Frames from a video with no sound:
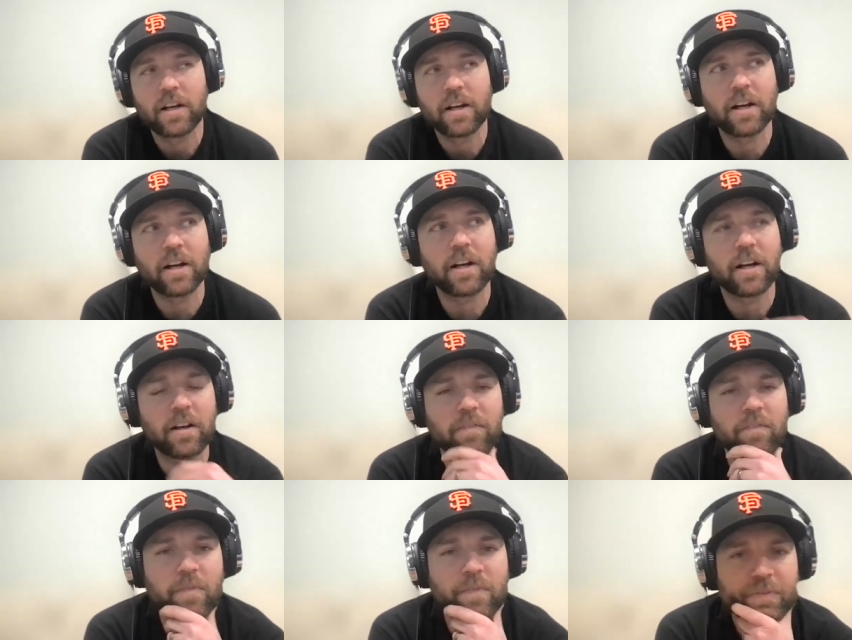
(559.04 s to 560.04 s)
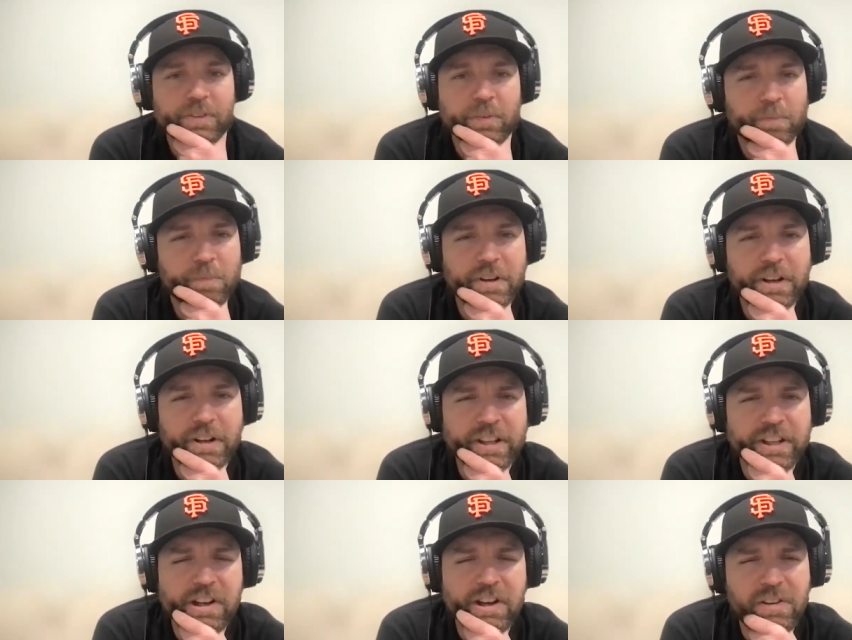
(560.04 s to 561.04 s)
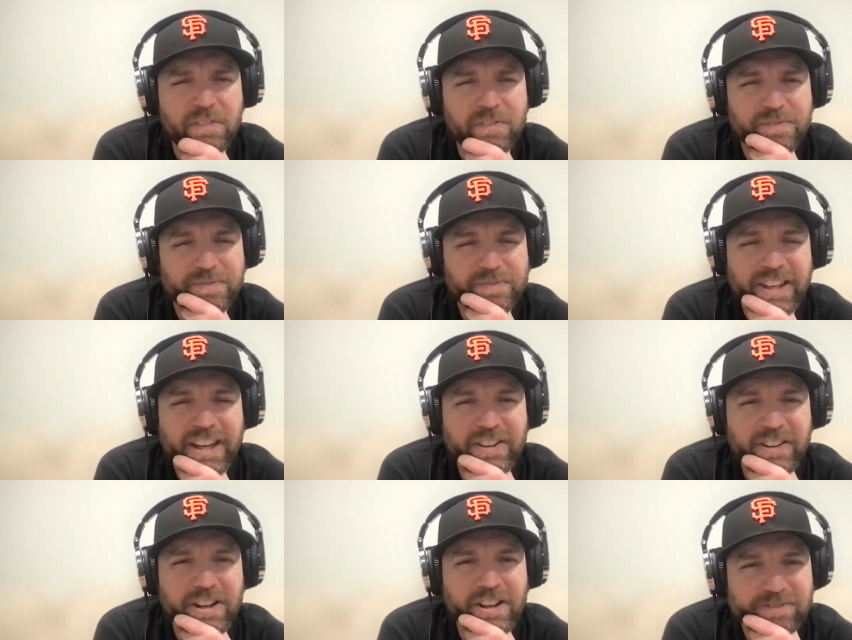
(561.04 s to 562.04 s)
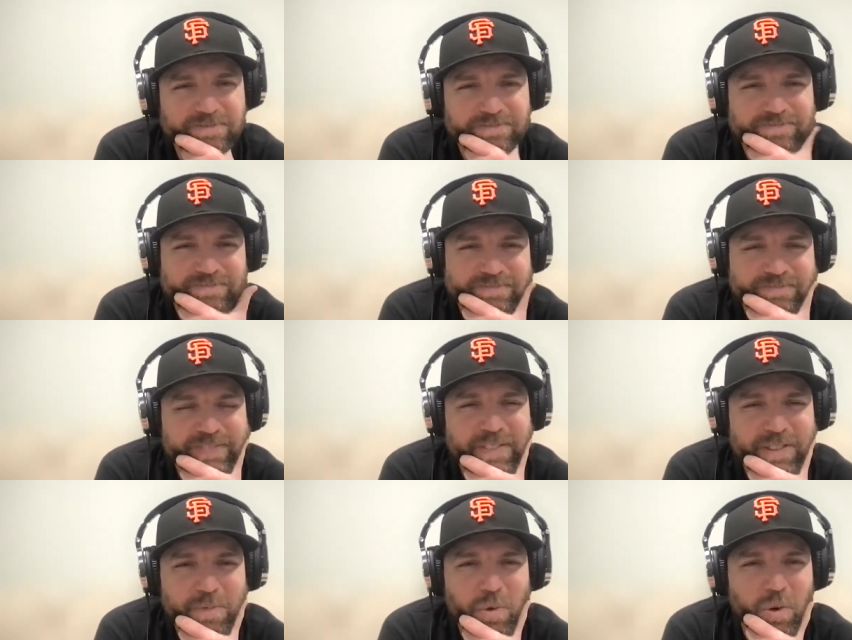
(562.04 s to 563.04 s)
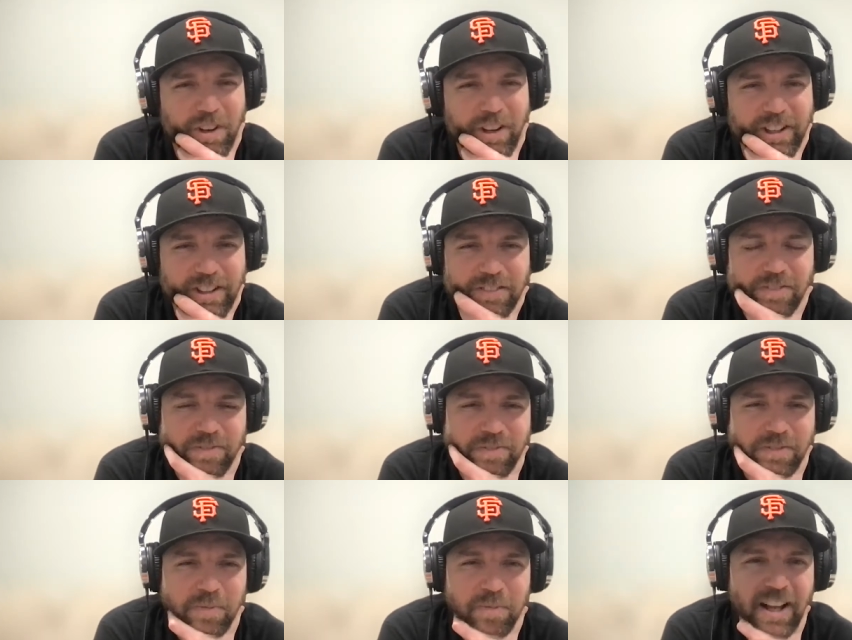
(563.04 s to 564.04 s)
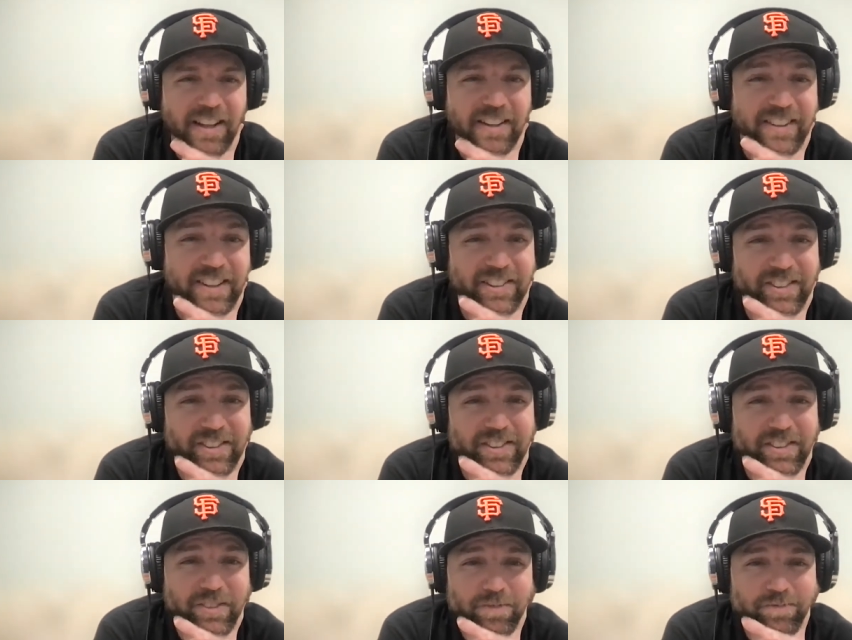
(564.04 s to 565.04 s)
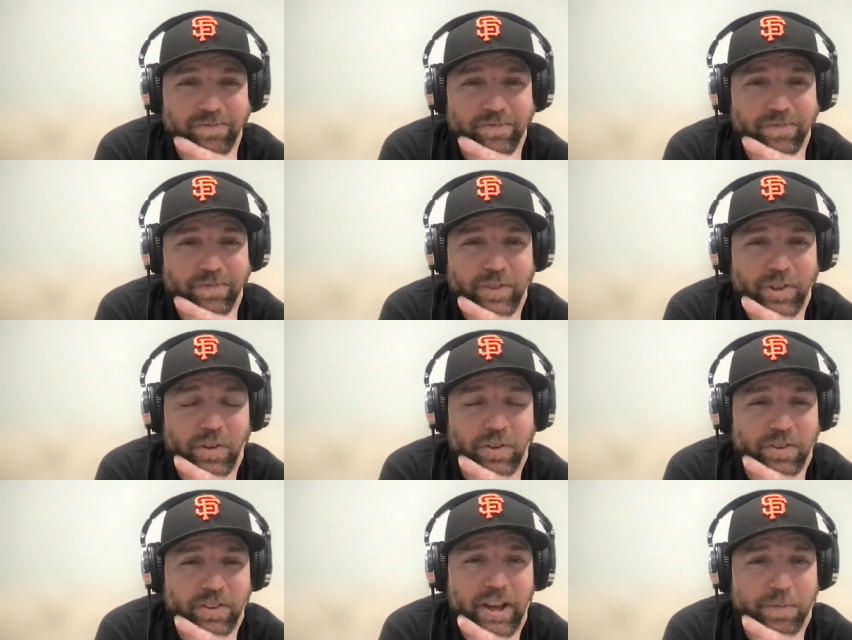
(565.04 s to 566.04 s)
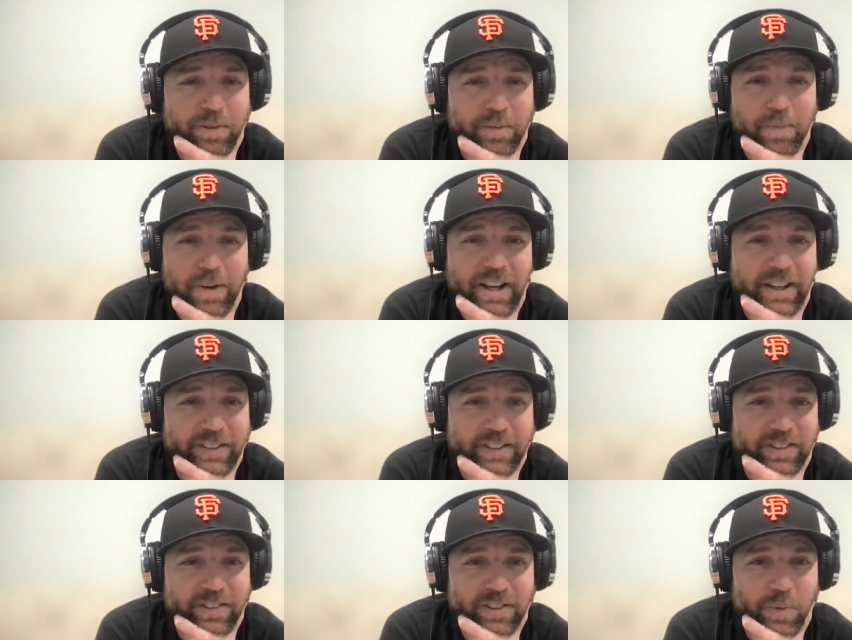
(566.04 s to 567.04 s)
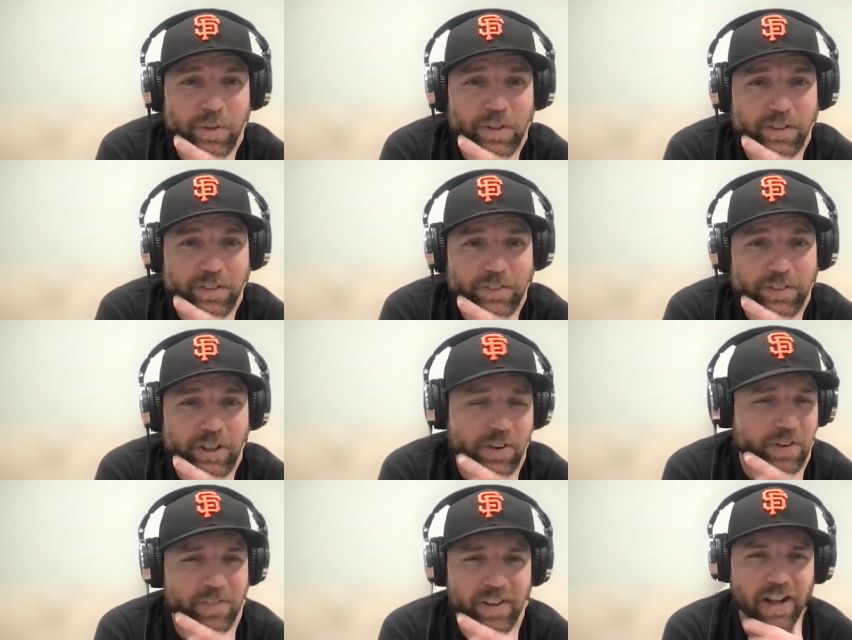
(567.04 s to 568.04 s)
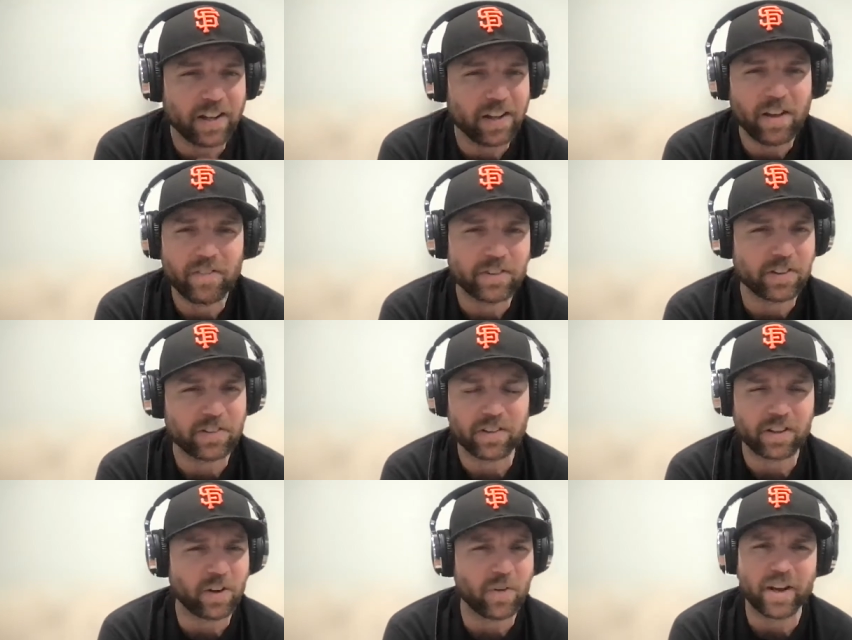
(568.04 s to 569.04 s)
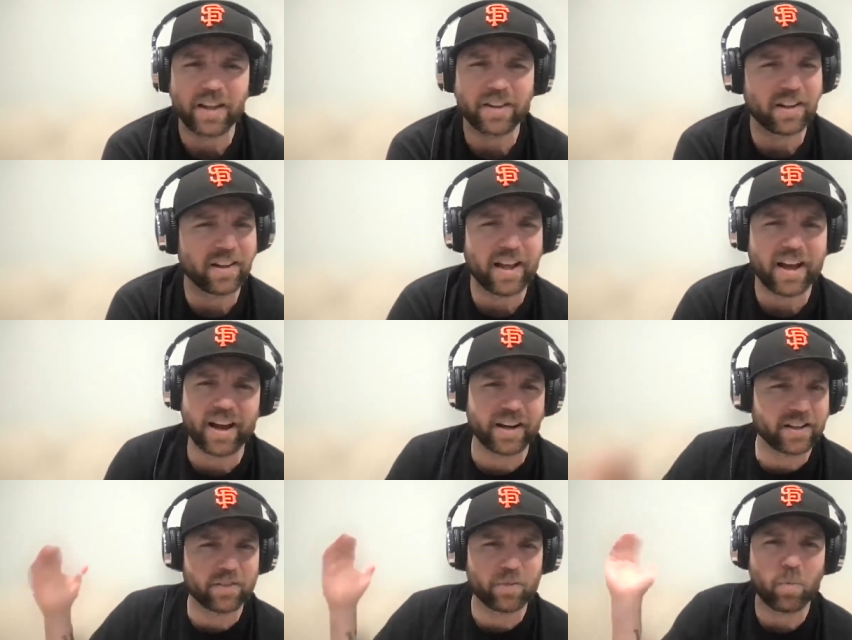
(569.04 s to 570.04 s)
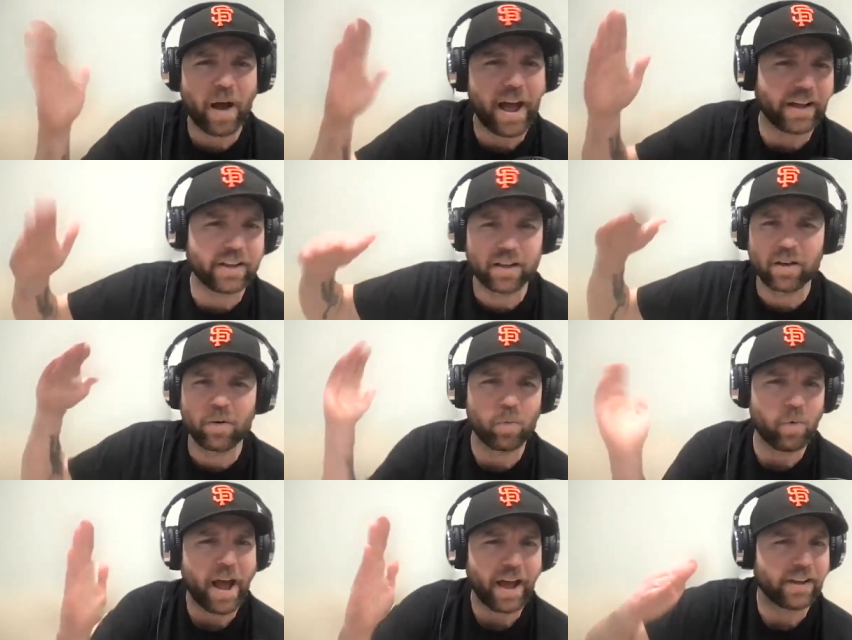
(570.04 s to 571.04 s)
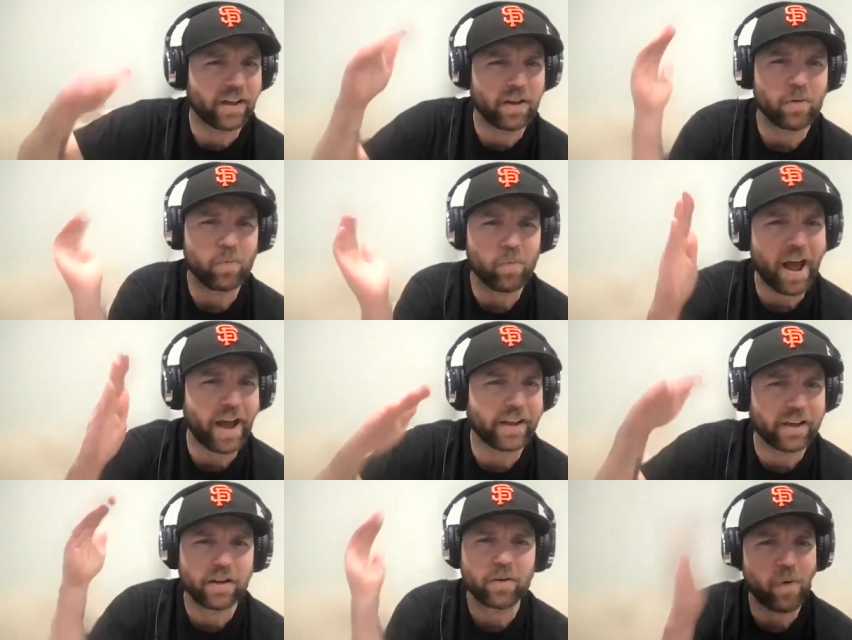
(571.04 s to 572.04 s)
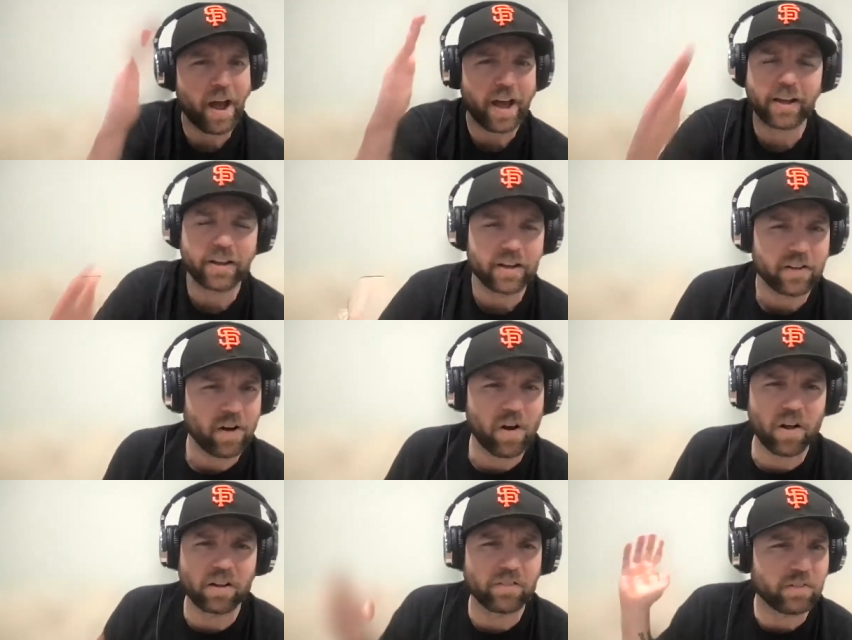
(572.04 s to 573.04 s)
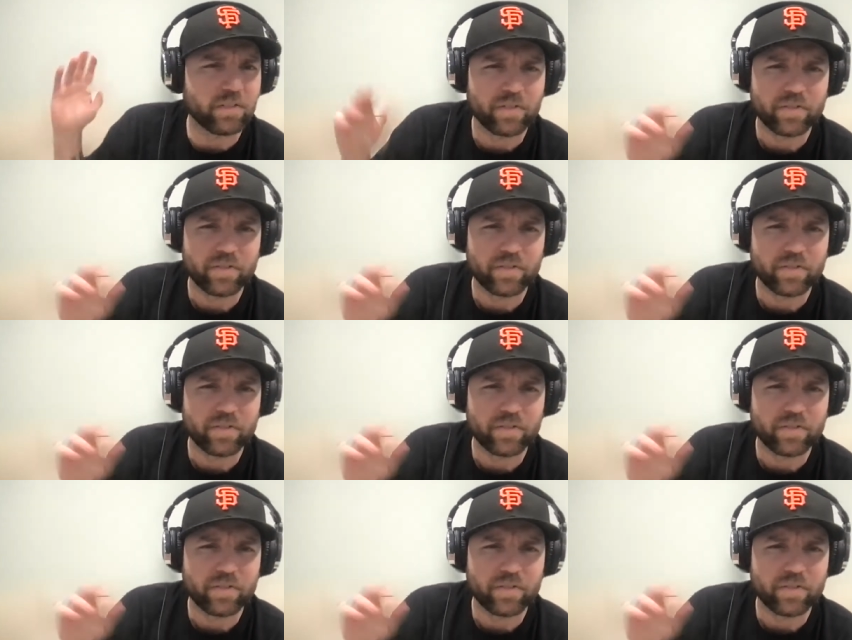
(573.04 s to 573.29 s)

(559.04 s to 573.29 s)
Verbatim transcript: Um, but you know, I don't know, maybe more like politicians. Go slap some politicians, Will. You know what I mean? I'd love just to go down the line, whack, whack, whack, whack, all of them,